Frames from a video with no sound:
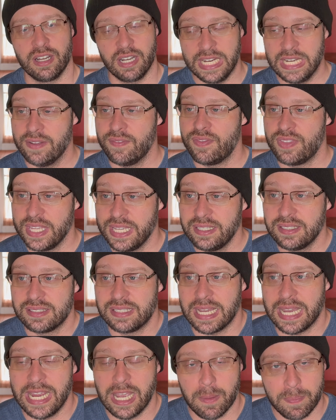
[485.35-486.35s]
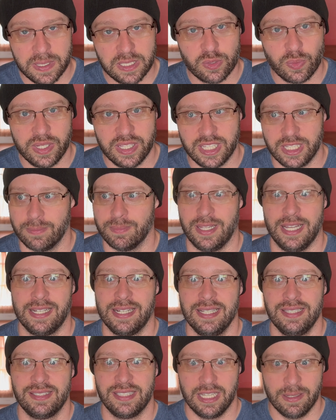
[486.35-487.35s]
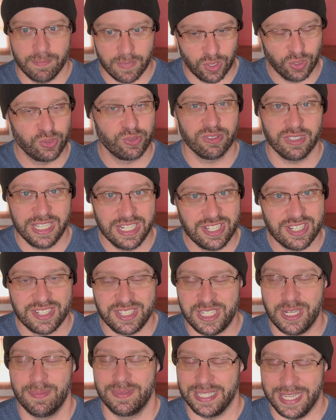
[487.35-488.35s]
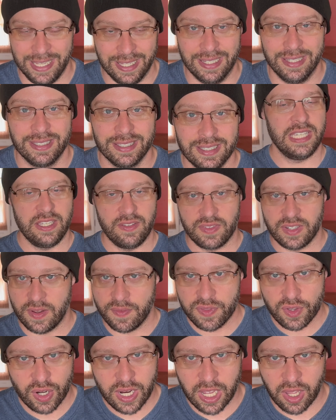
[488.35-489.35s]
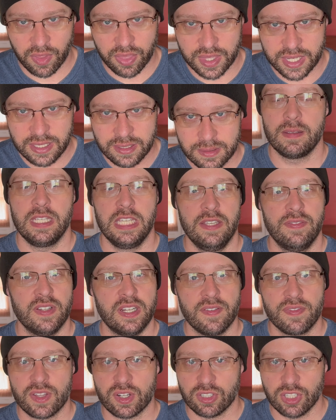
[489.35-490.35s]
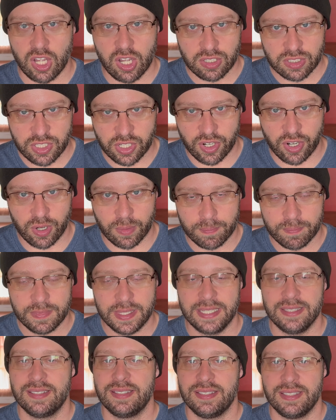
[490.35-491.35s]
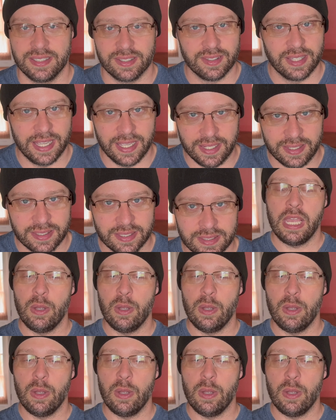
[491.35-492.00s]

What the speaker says: And if things die out between them, like I said, most relationships end. Even if they're healthy, even if they're long-term, they still end.